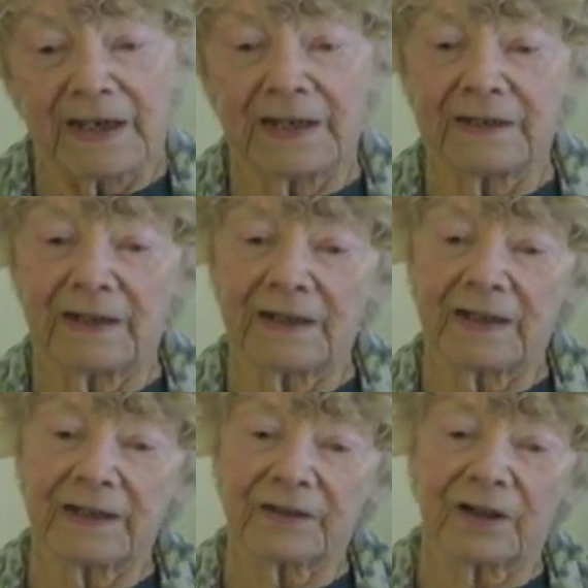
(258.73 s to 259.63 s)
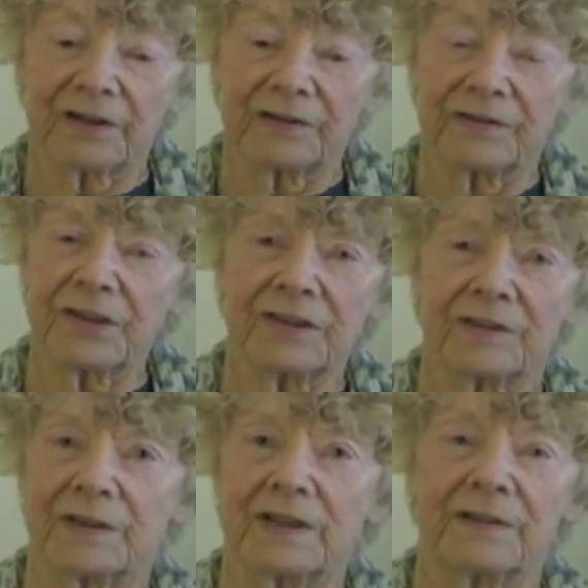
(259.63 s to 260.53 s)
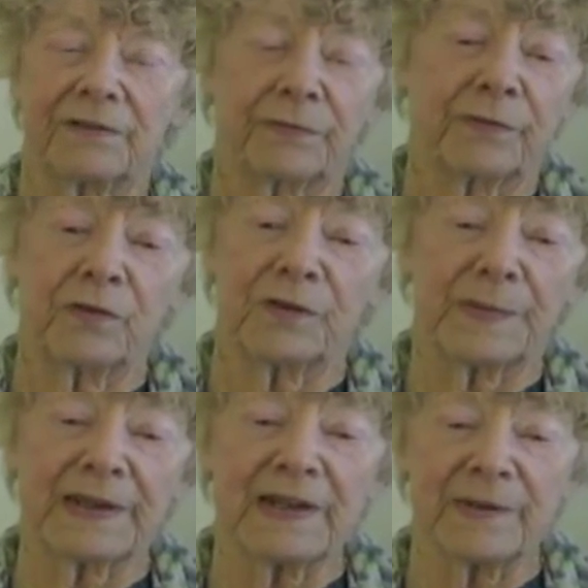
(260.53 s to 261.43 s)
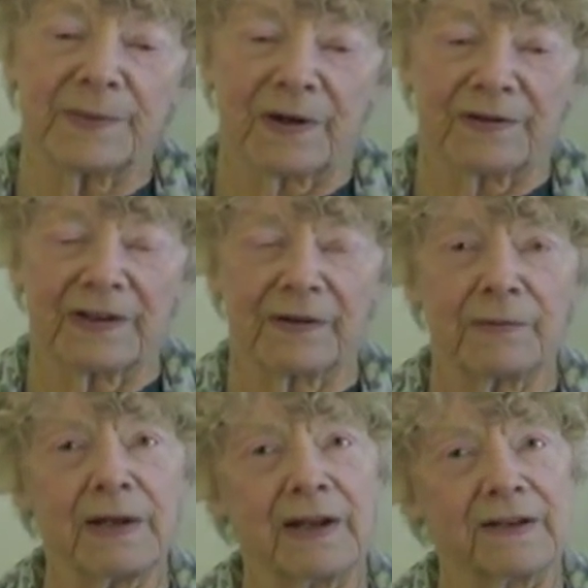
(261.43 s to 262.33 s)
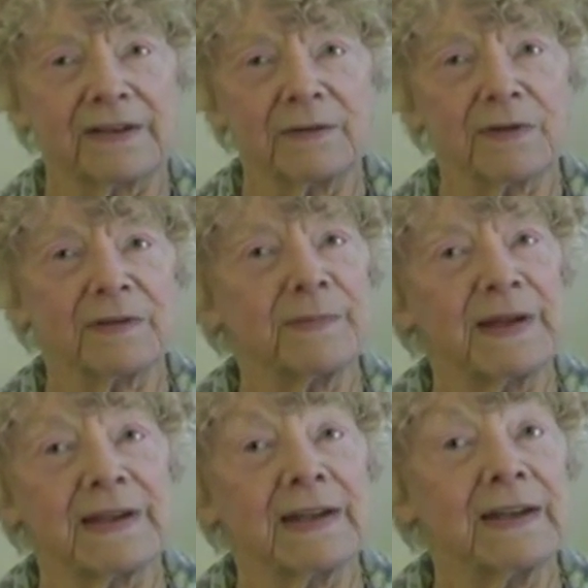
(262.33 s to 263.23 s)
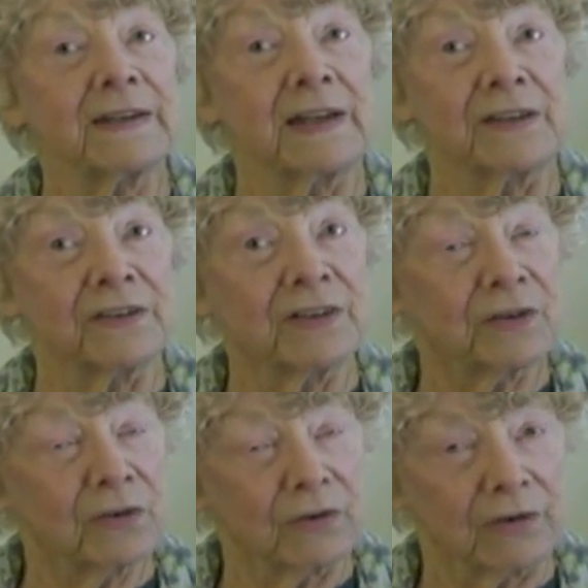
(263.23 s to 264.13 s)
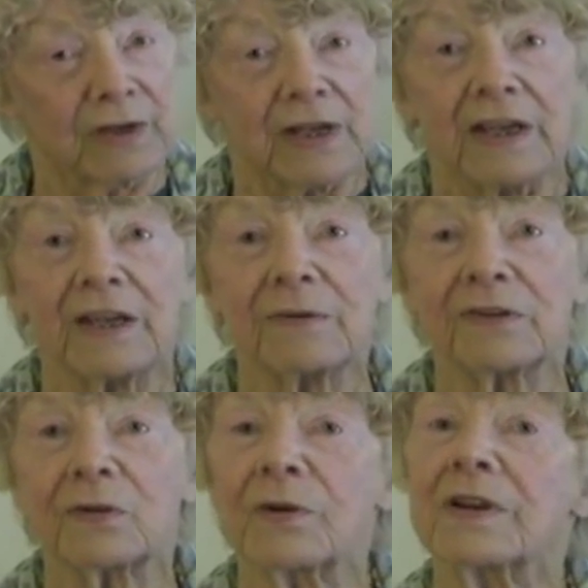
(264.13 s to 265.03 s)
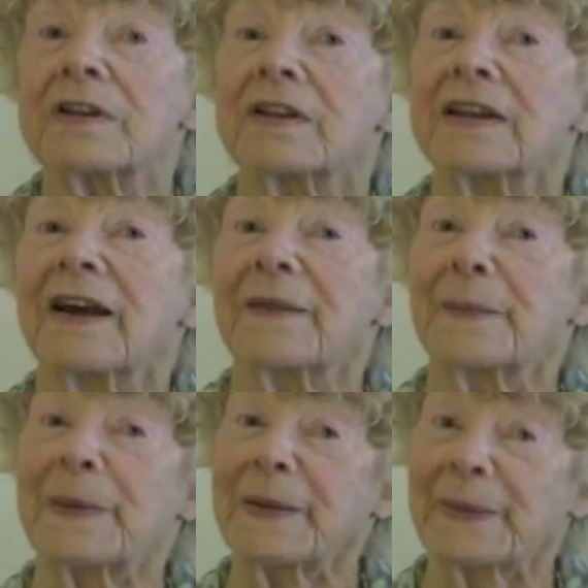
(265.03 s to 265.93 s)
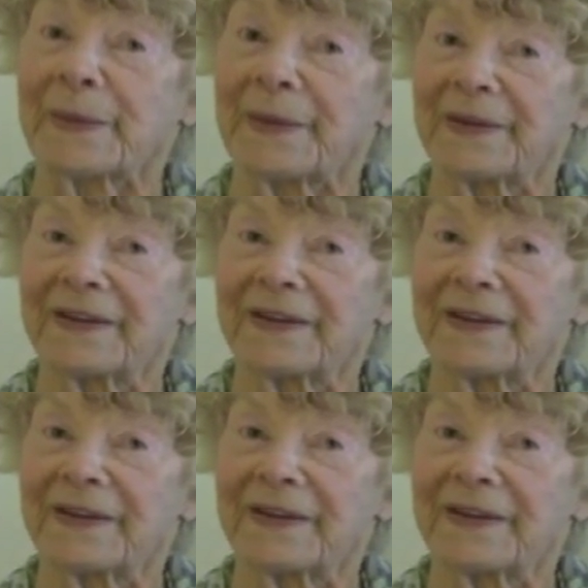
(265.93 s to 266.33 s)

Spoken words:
And I had gotten just through the beginning part, and I realized he wasn't paying any attention at all. He was talking to the other people.